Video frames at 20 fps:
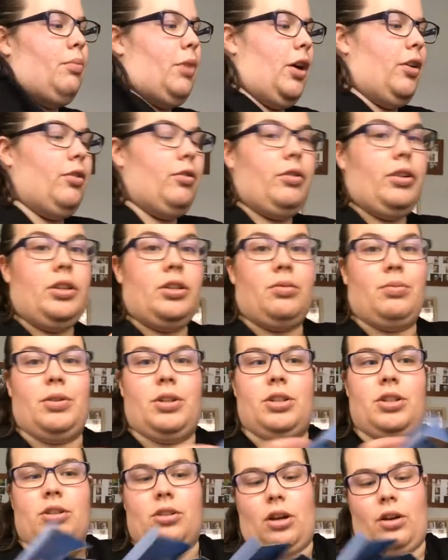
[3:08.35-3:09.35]
batteries,
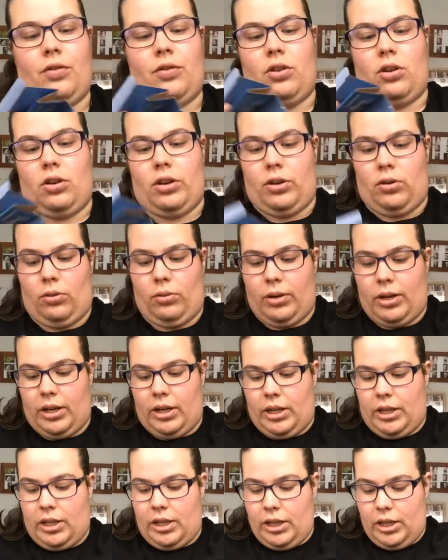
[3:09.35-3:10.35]
which I've got
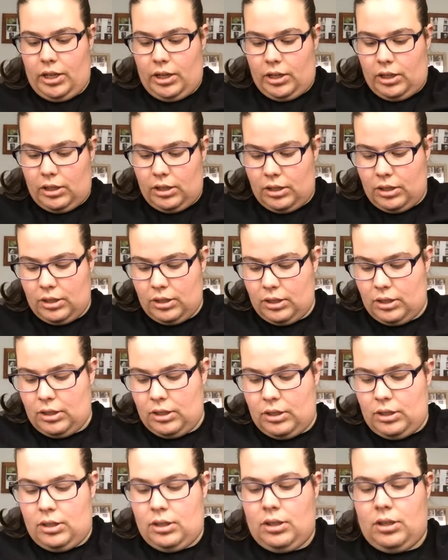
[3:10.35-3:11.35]
already here.
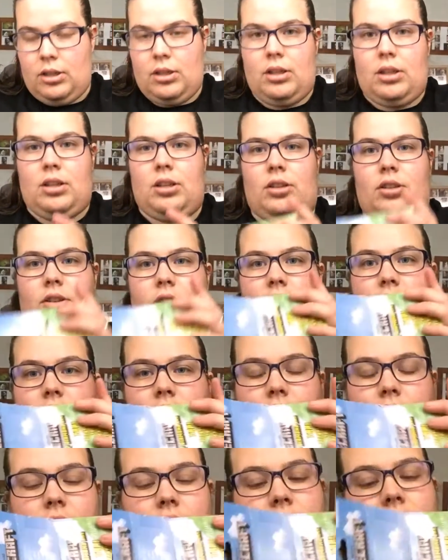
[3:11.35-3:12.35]

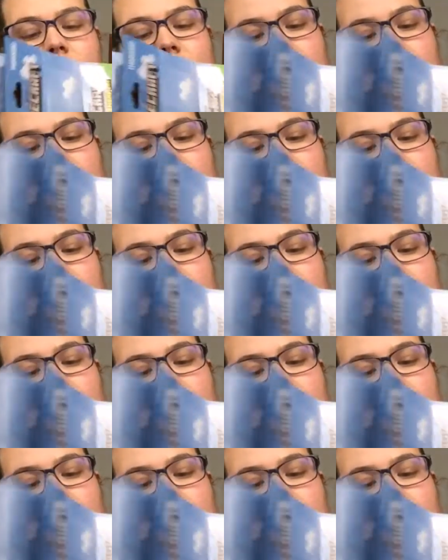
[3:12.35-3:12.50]
So